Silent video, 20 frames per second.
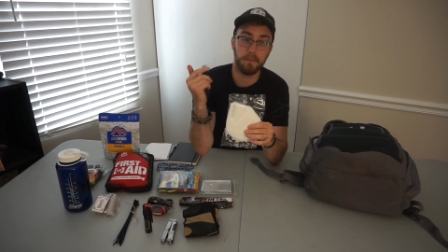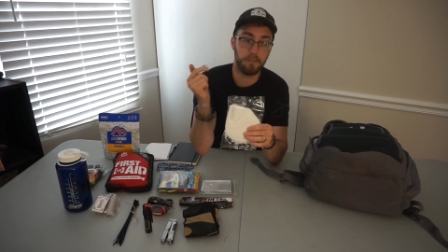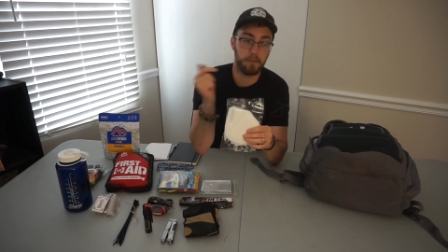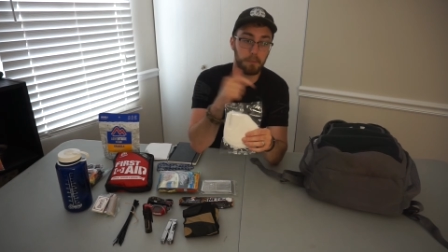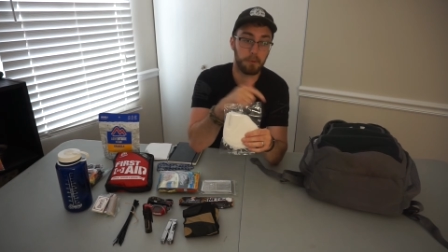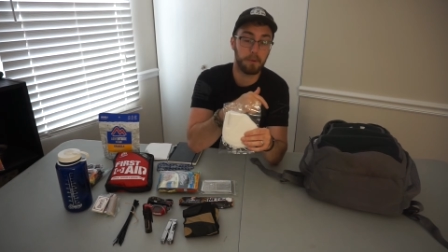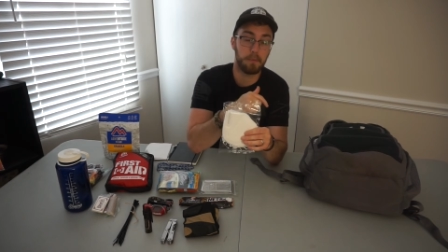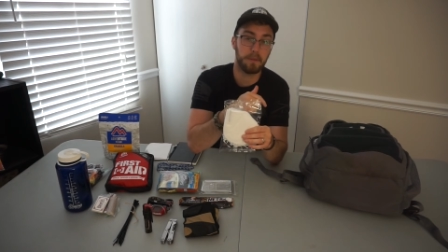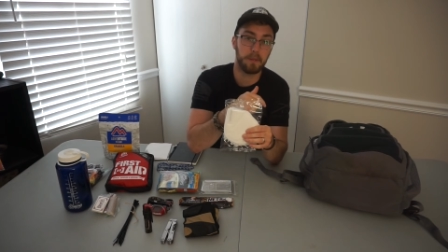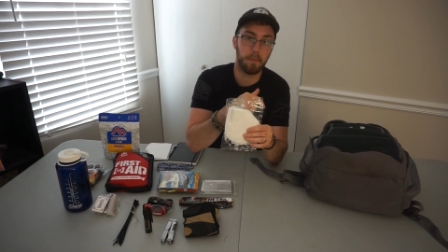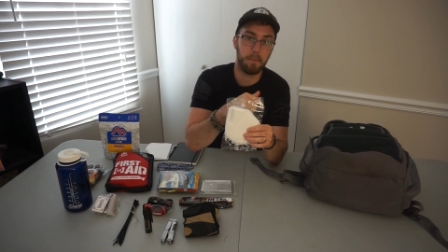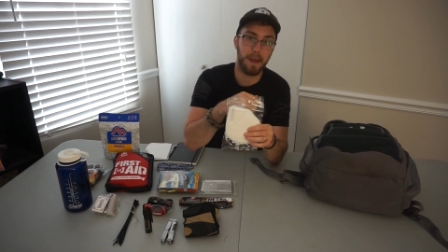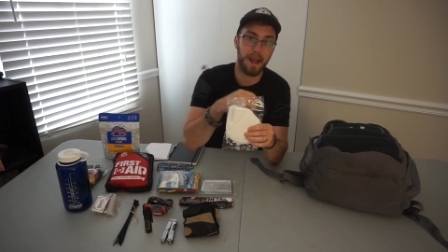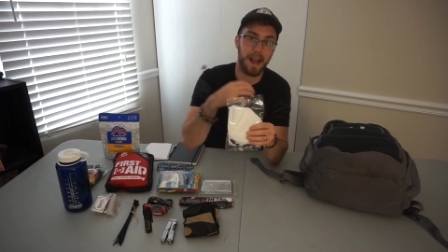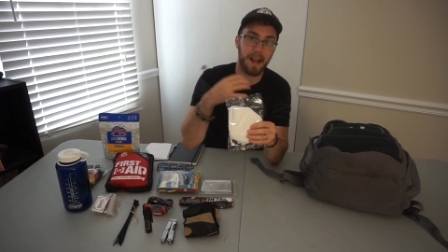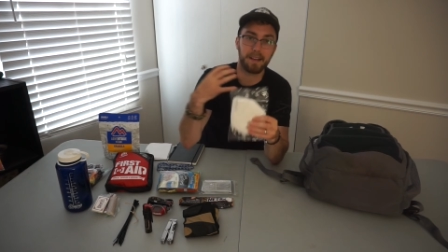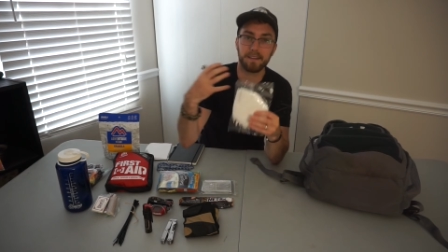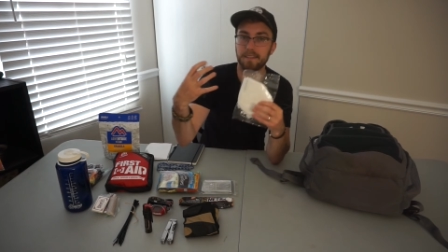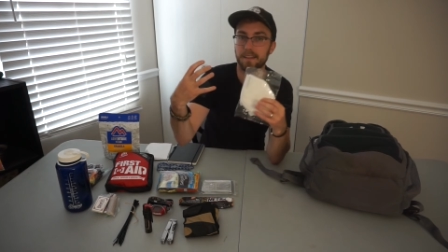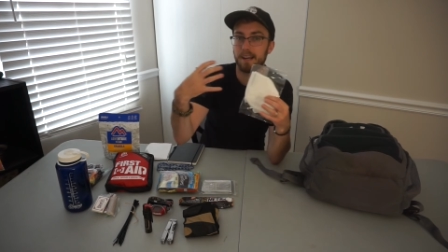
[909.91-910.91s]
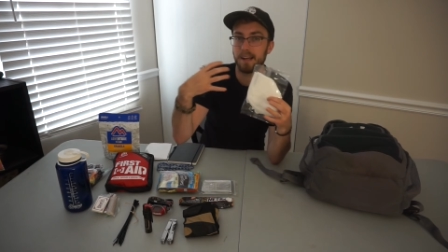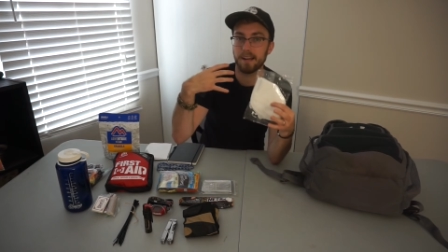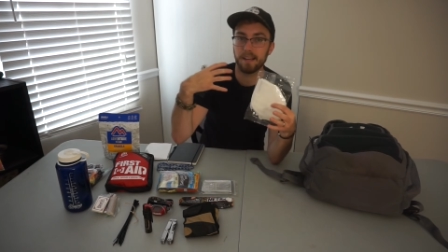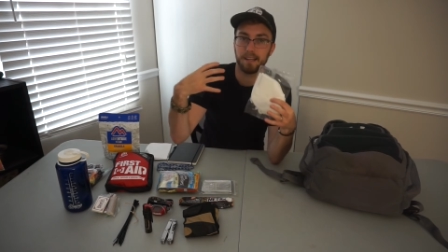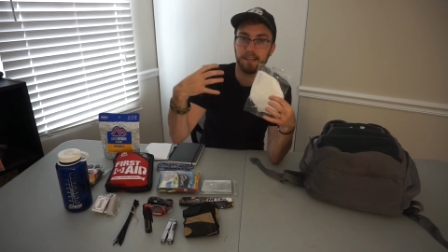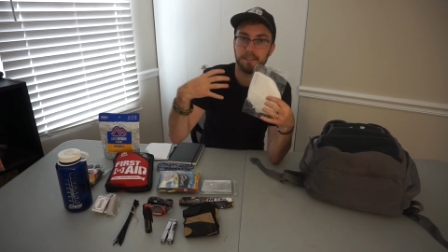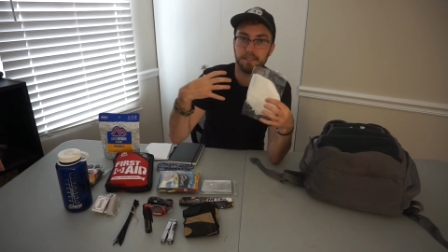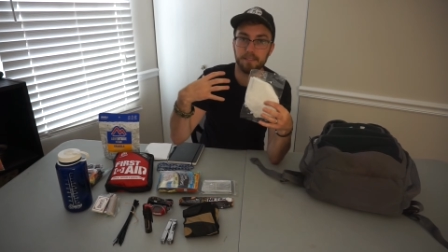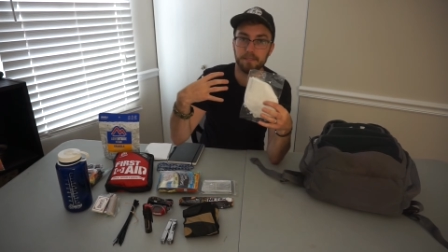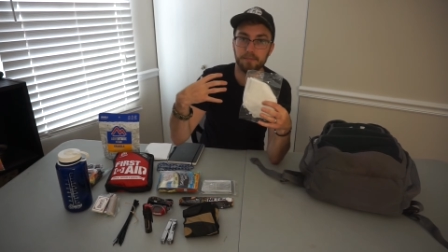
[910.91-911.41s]
if you put them in the pack, they kind of
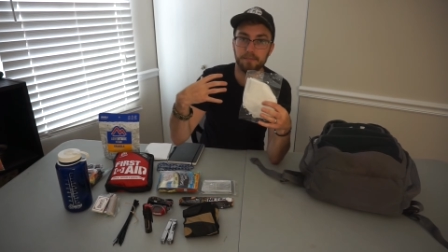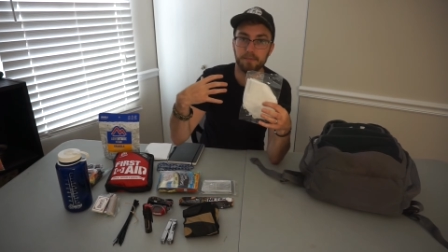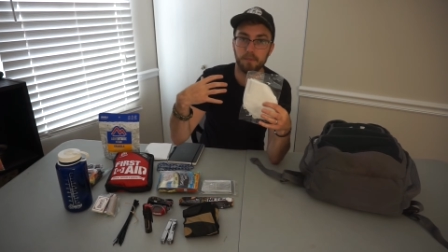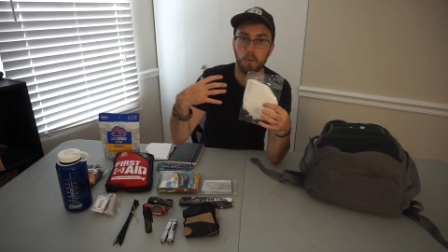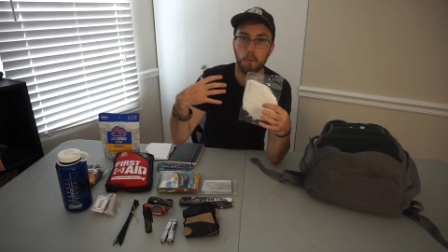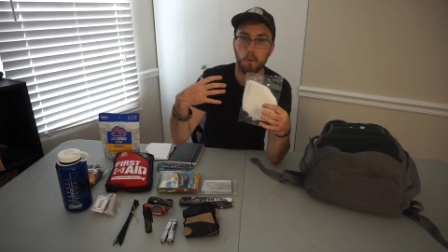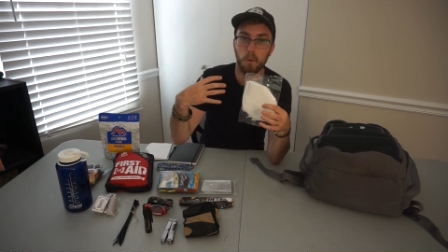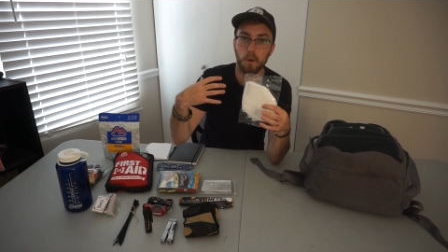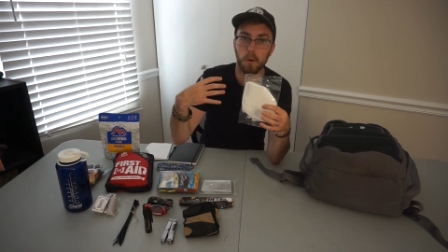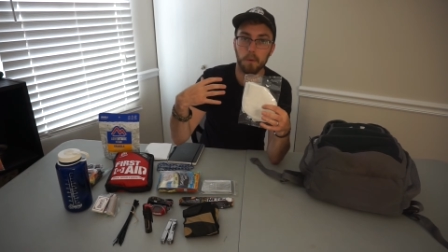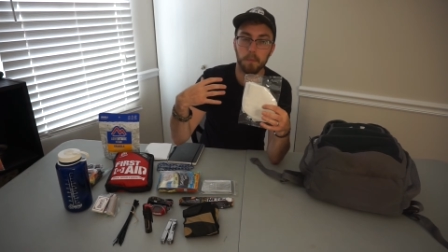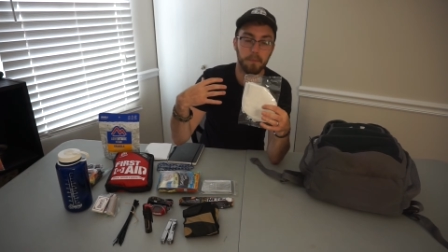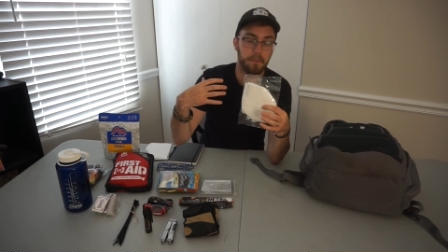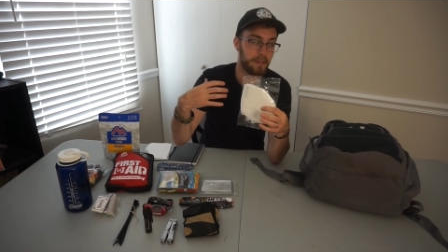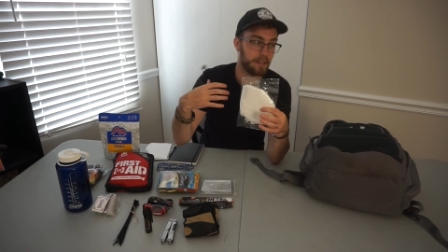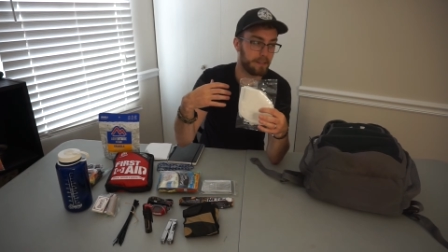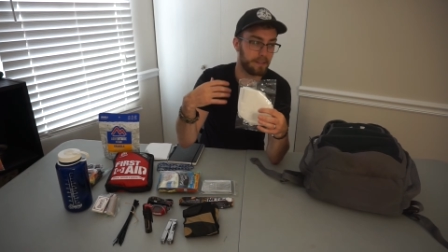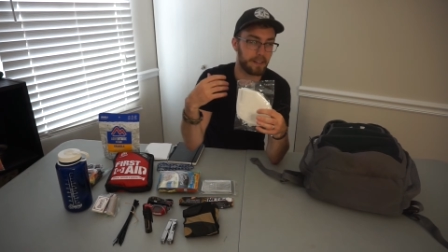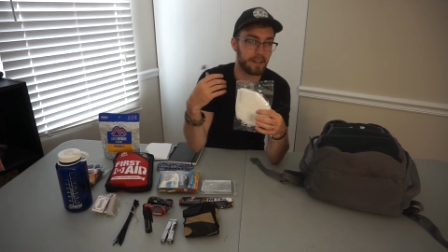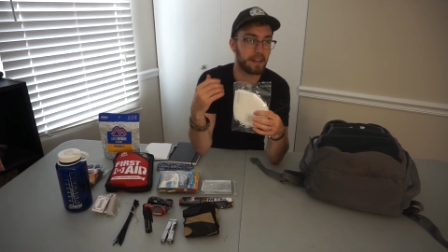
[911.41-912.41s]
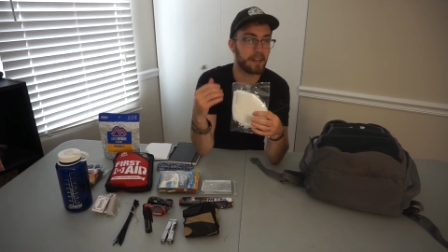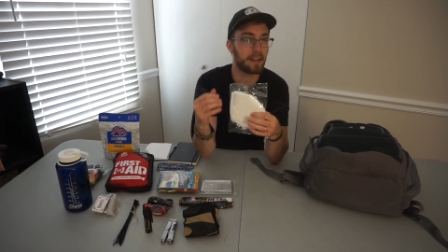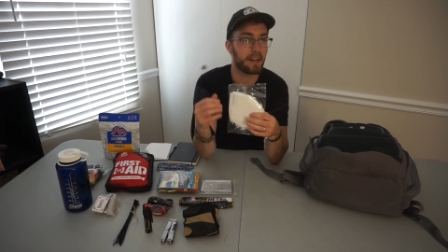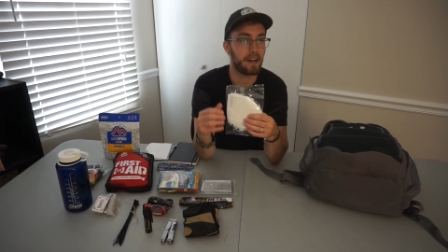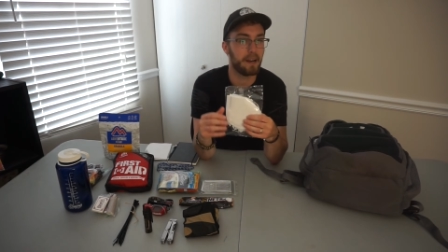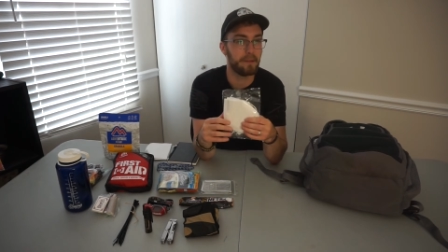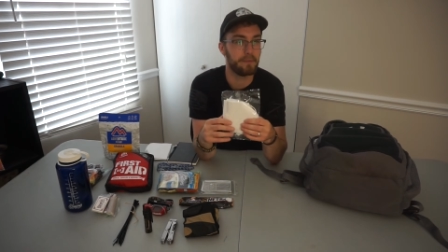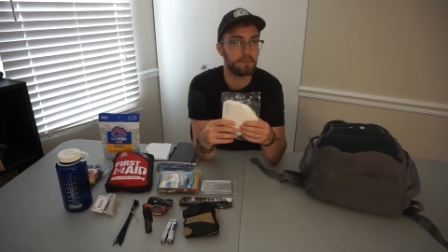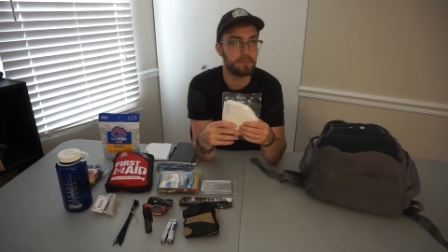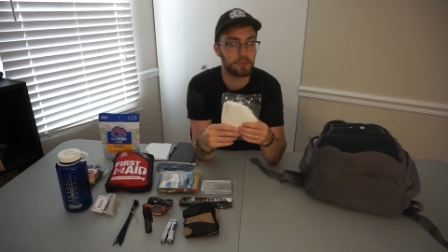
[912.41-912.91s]
get deformed and they get
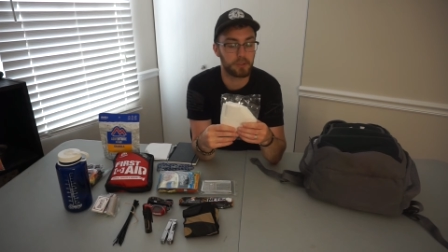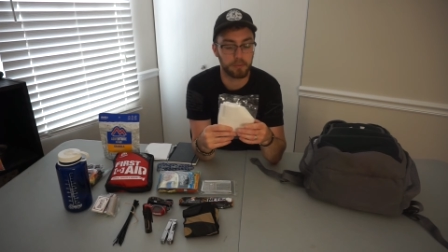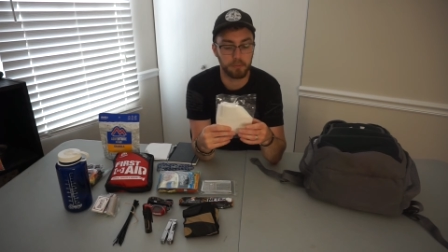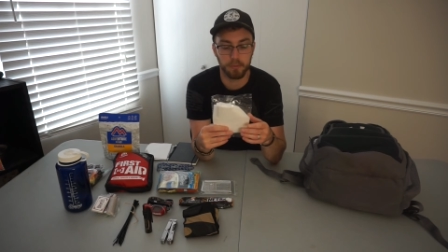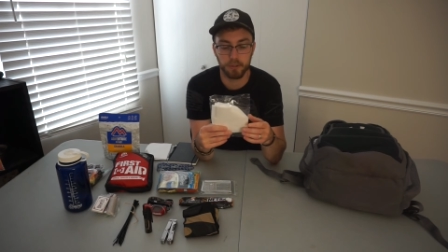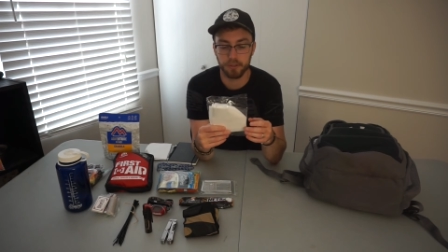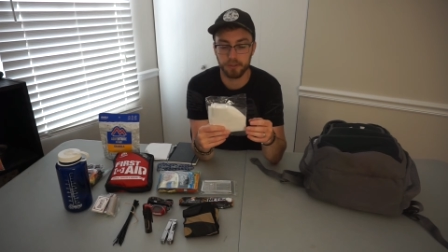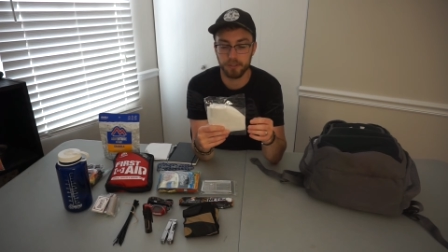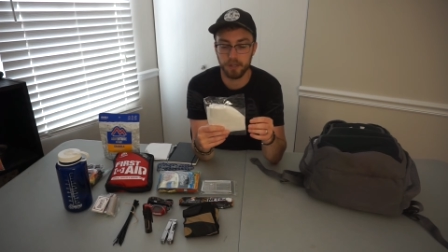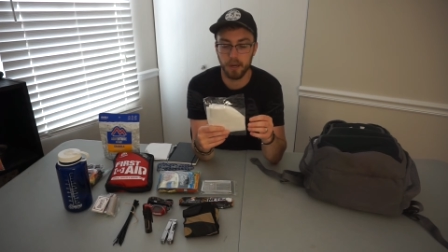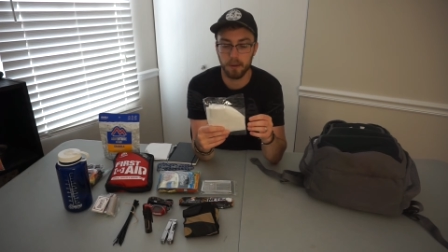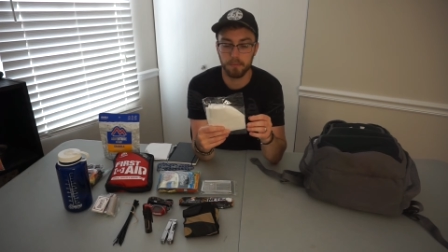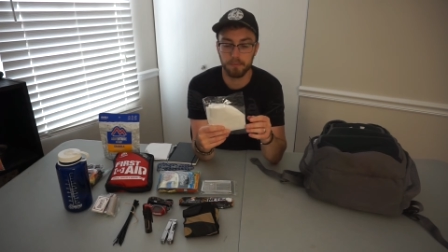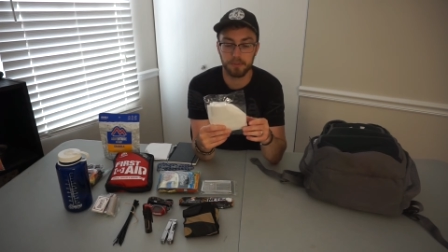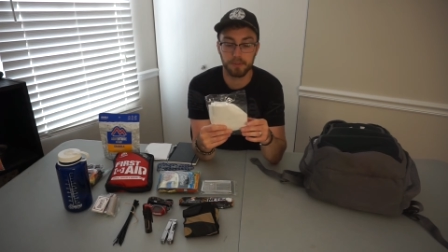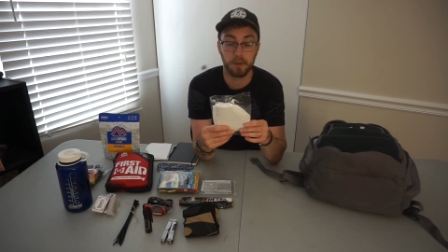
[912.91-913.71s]
kind of smushed up.